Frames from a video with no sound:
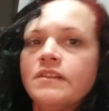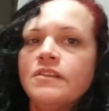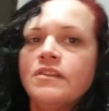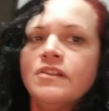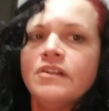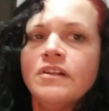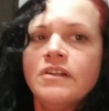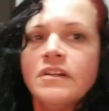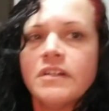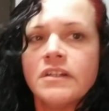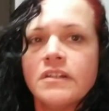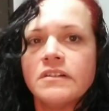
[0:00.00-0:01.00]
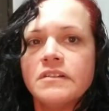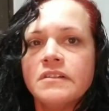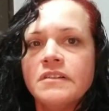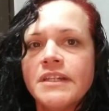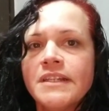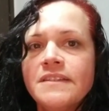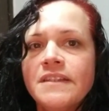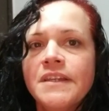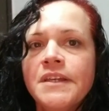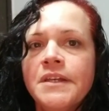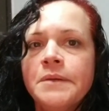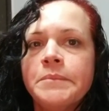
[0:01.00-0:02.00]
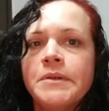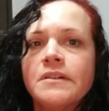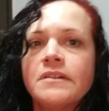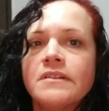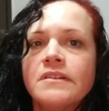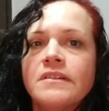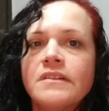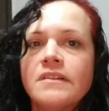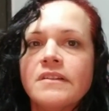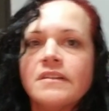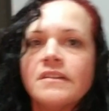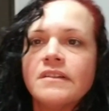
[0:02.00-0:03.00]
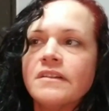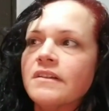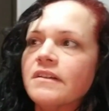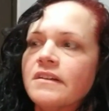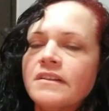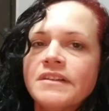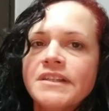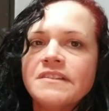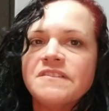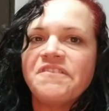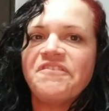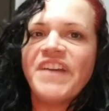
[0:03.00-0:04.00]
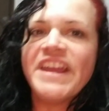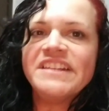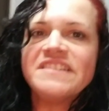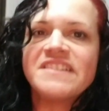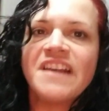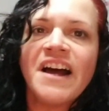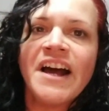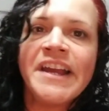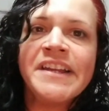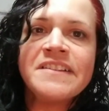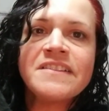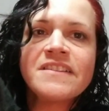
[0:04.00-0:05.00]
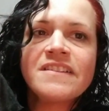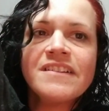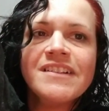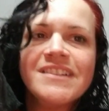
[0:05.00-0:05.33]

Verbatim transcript: Look. Look at him. Look at his face, guys.